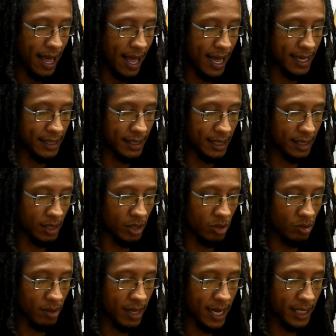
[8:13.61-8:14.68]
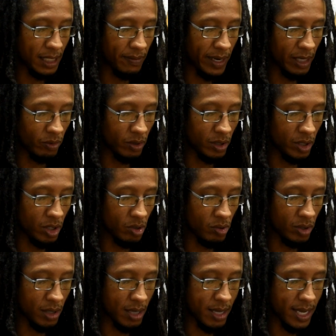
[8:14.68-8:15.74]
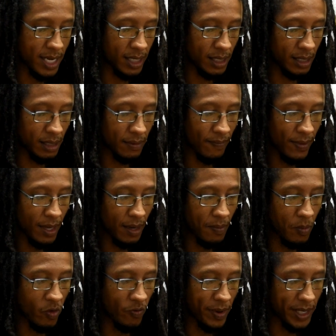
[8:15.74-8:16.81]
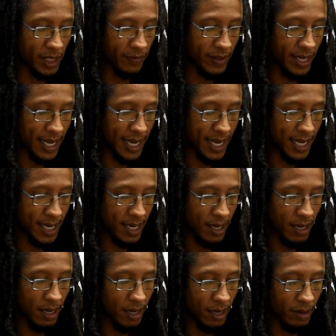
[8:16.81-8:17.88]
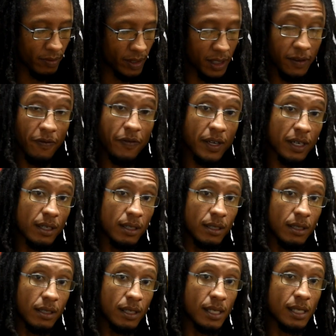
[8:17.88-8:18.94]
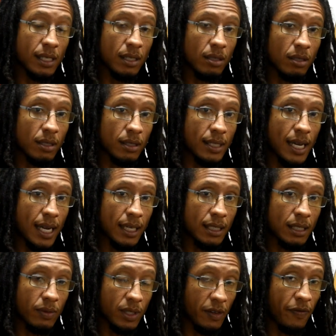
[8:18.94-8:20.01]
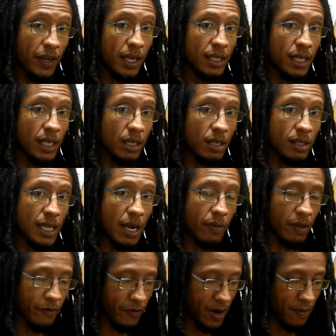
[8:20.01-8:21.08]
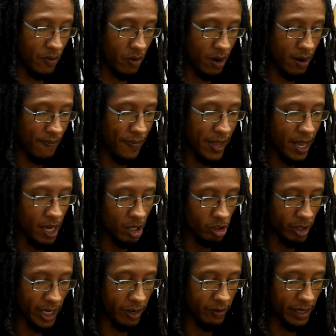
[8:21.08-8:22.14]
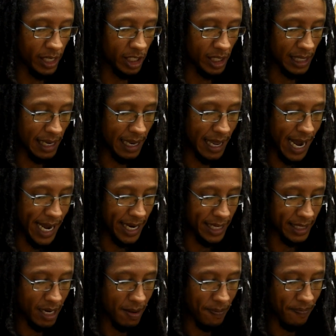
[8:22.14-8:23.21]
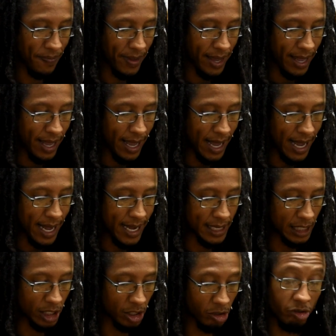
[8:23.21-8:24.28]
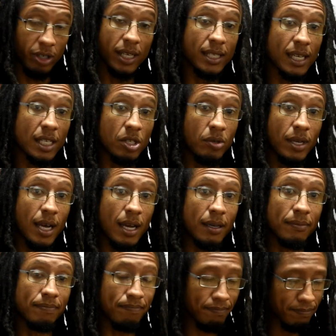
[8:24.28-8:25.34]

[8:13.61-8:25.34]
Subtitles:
And to do that, you might want to use this movement of the hand once your finger is in contact. Once your fingers are in contact with the fretboard, try to really just line it up as straight as you can.